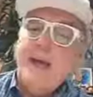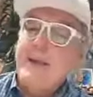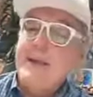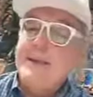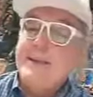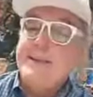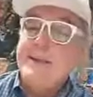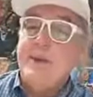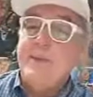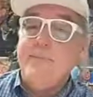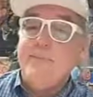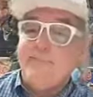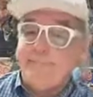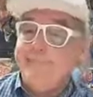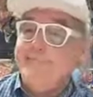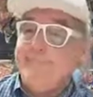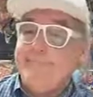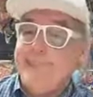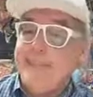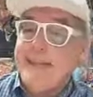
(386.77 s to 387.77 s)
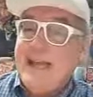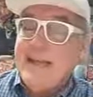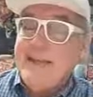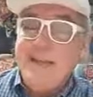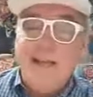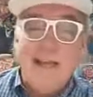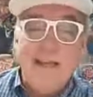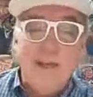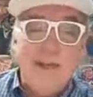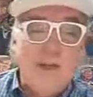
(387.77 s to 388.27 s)
So
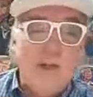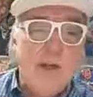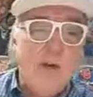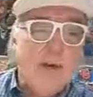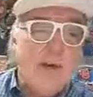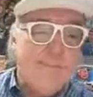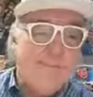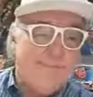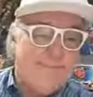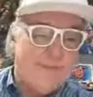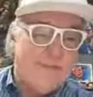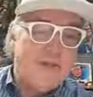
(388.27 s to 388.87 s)
that's how you do it.